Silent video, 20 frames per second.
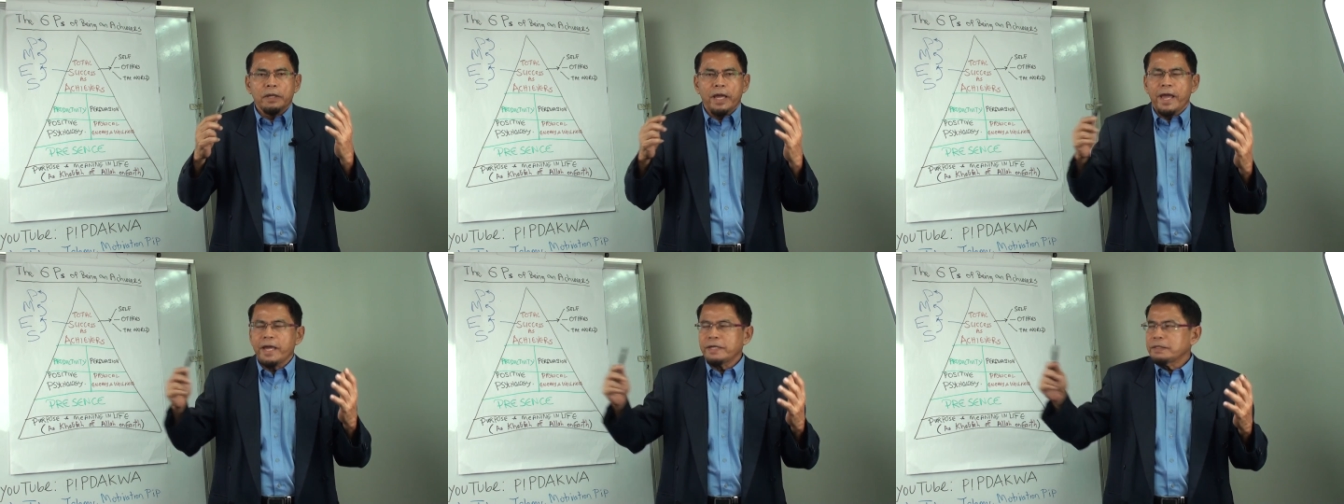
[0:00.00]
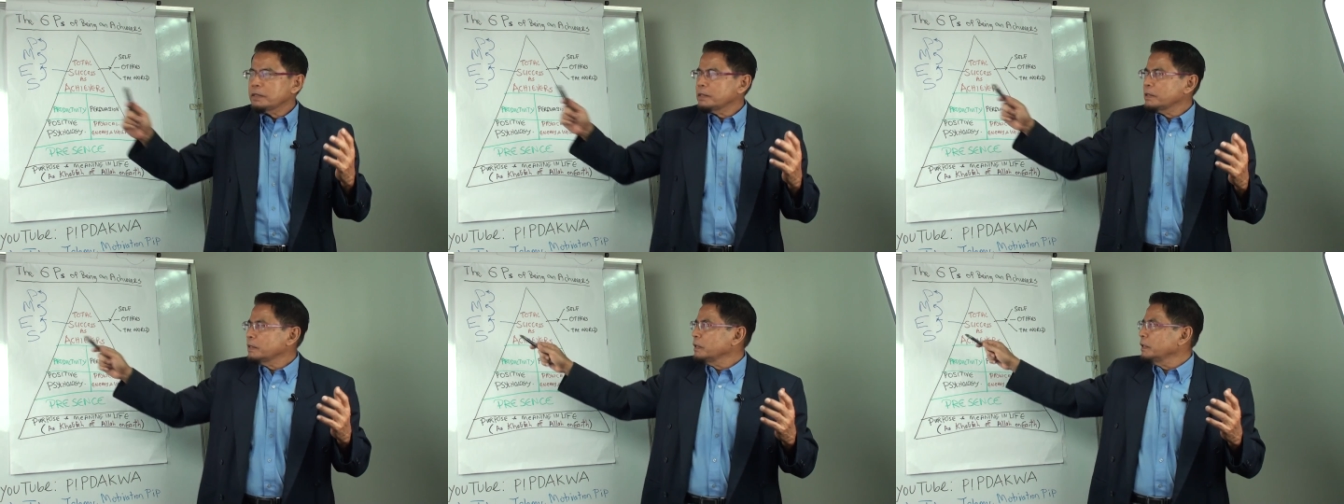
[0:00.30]

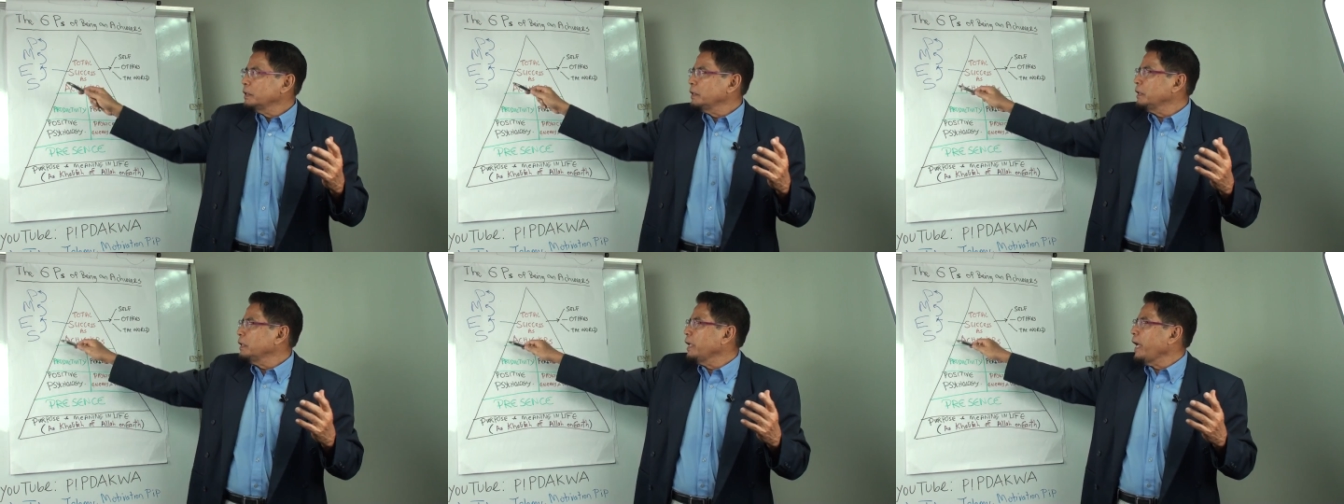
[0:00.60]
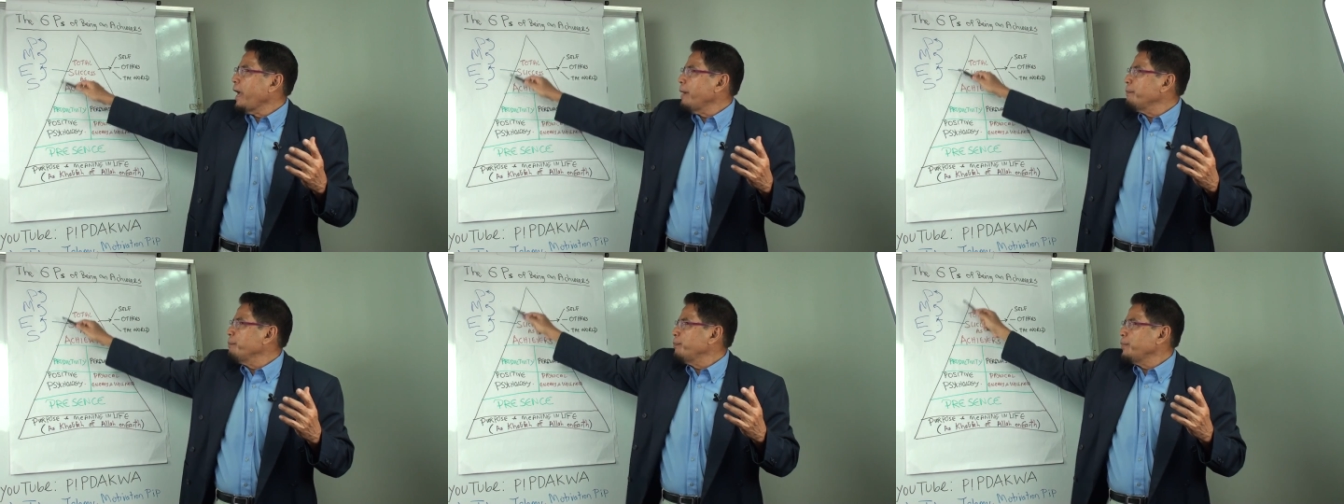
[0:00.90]

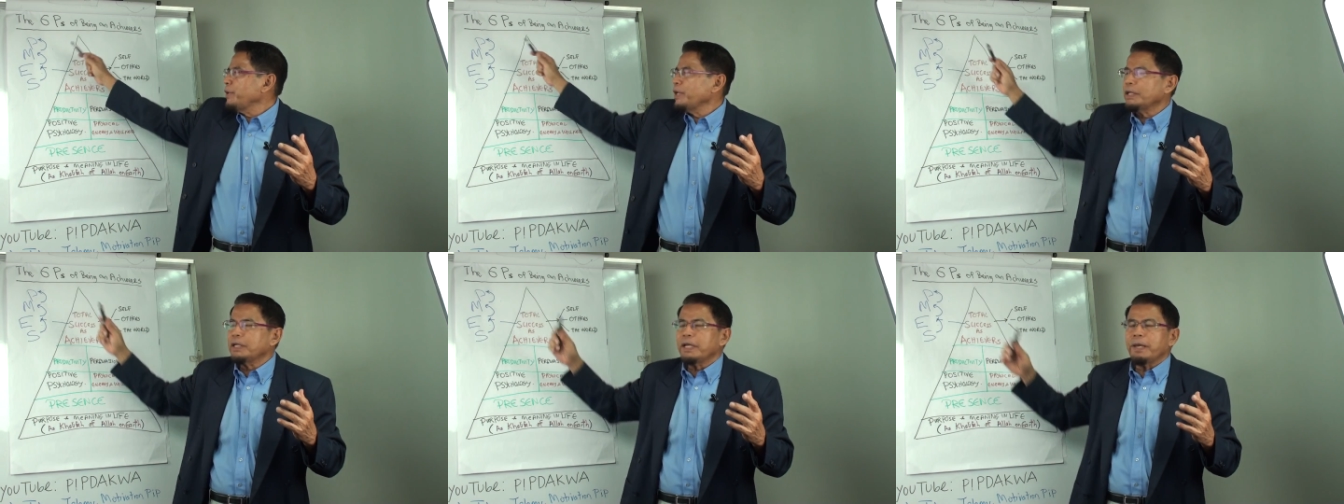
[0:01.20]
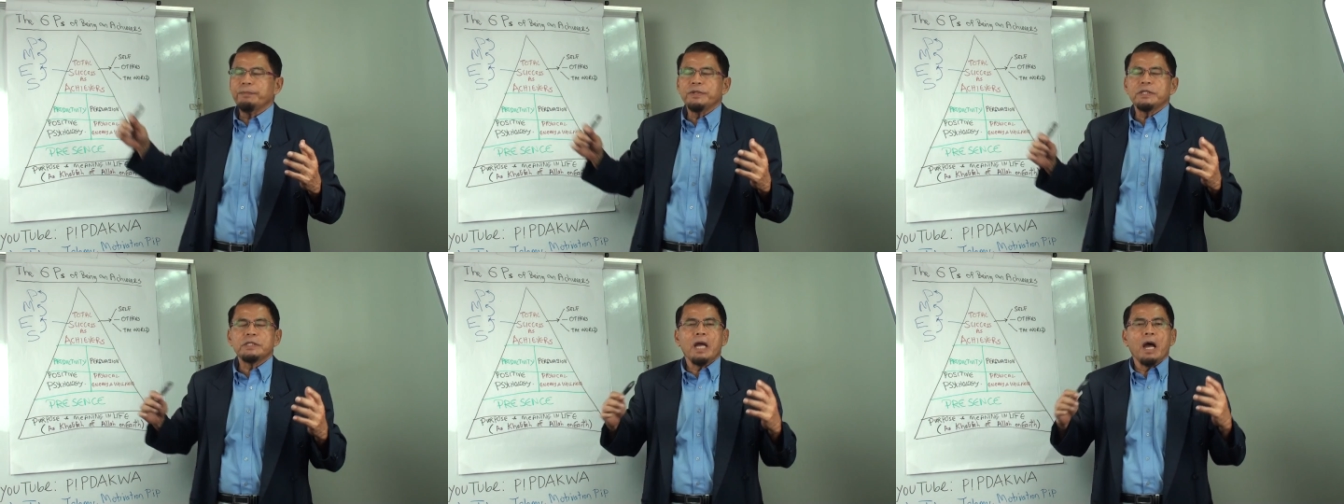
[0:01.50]
SEMP.
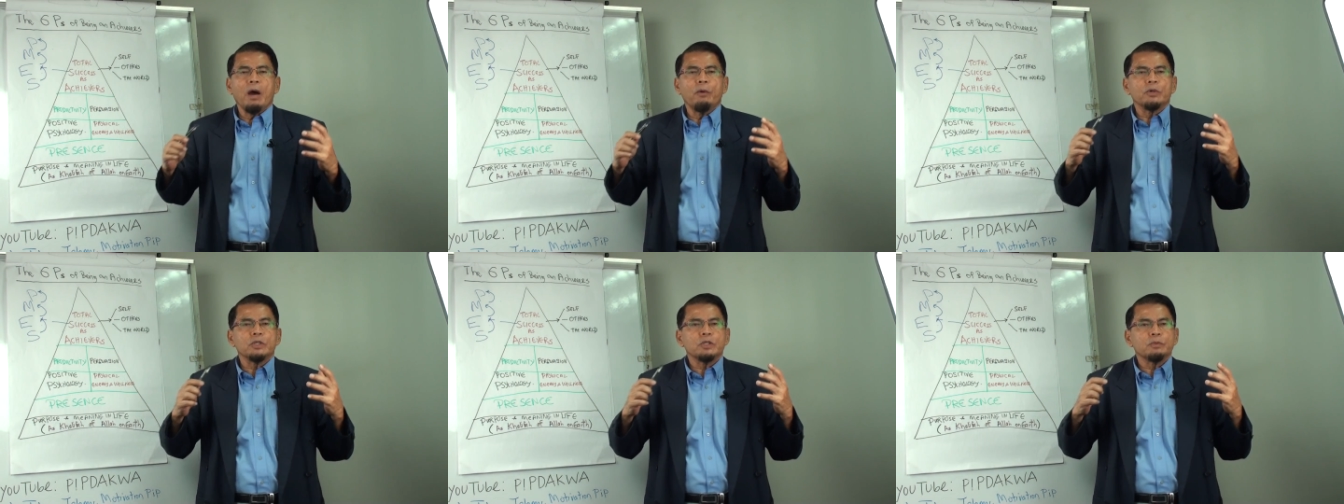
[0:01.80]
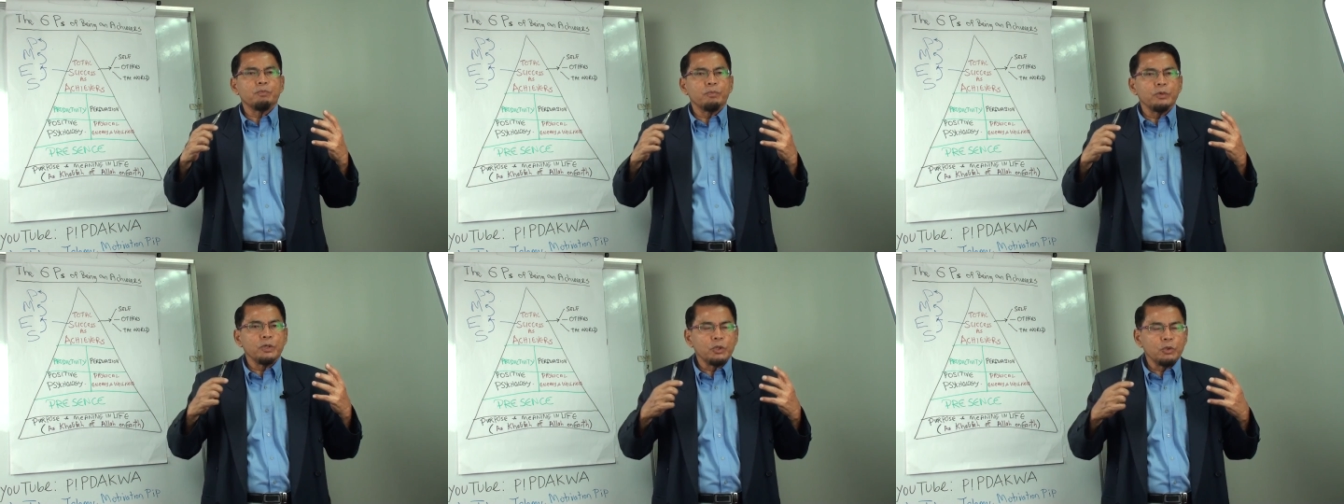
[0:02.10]
That means our
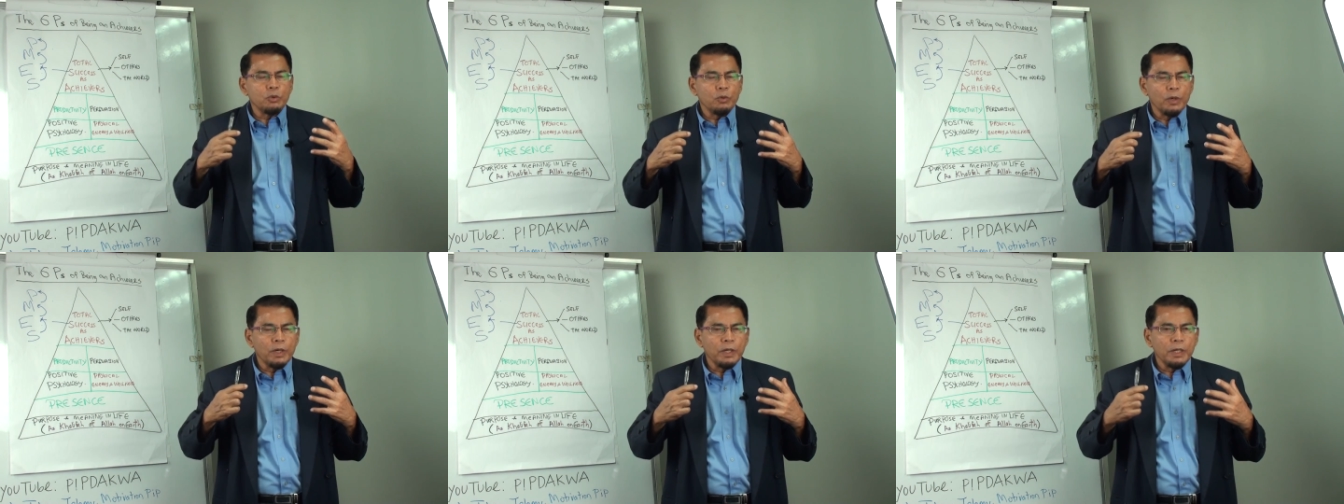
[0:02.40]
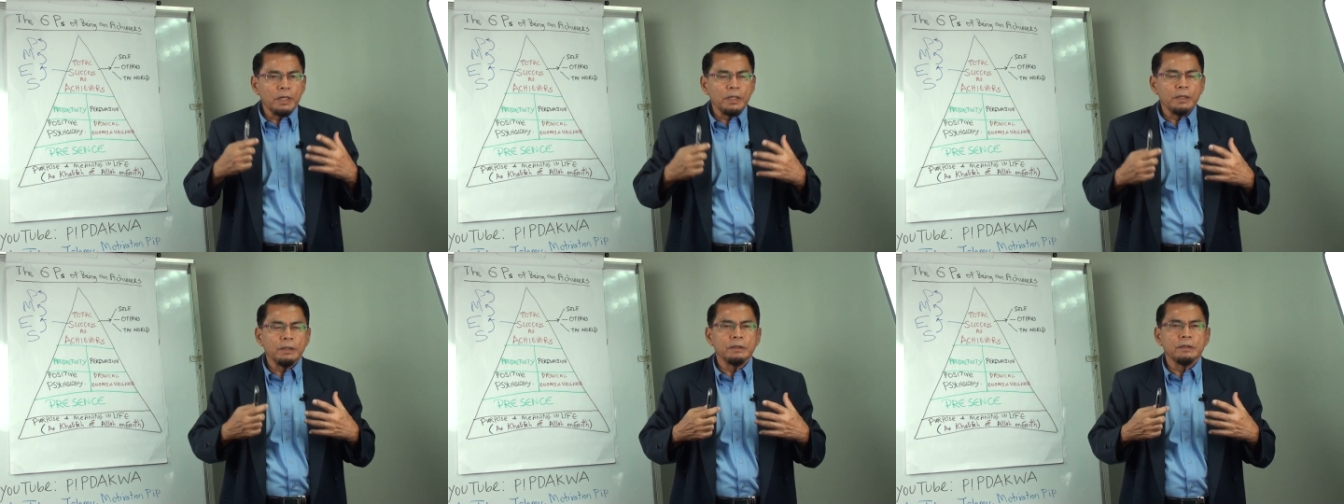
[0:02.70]

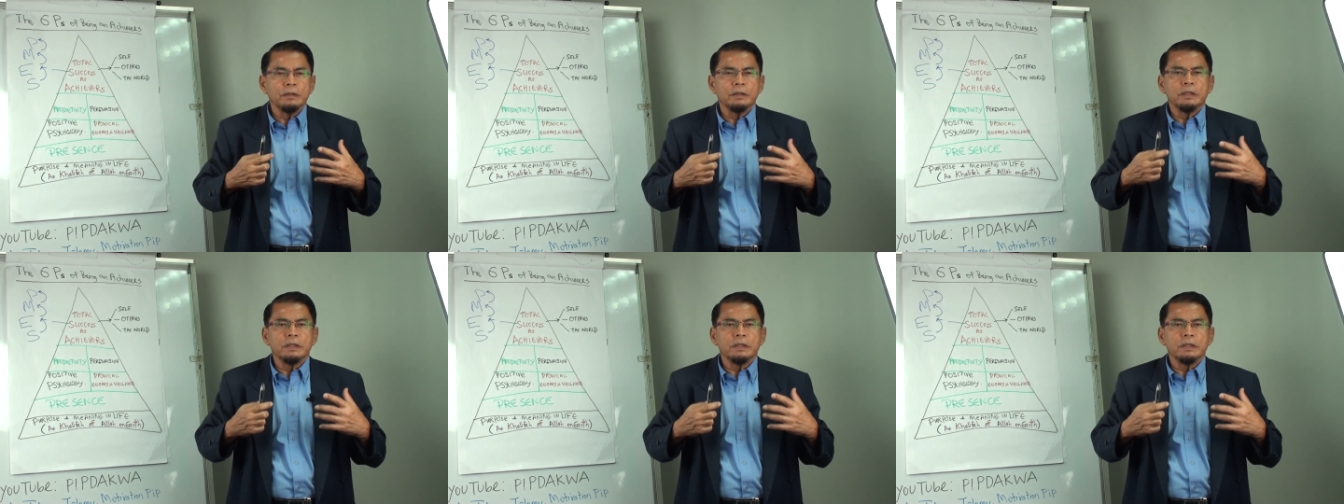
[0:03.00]
spiritual,